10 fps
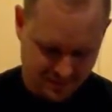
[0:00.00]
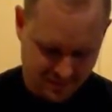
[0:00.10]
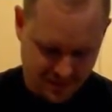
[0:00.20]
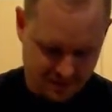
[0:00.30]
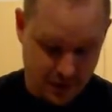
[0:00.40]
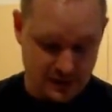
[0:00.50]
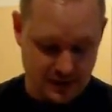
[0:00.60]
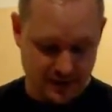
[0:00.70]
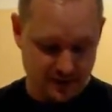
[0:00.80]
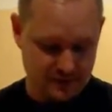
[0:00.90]
For those that
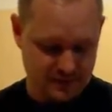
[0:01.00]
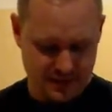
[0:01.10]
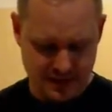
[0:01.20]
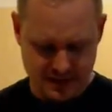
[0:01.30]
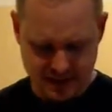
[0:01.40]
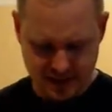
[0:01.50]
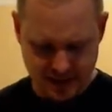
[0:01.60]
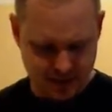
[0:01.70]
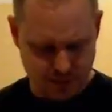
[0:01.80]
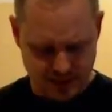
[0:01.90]
didn't hear,
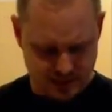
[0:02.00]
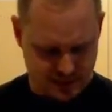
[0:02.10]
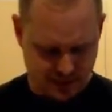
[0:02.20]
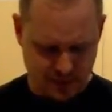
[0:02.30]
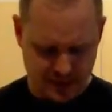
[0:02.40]
Ray just told me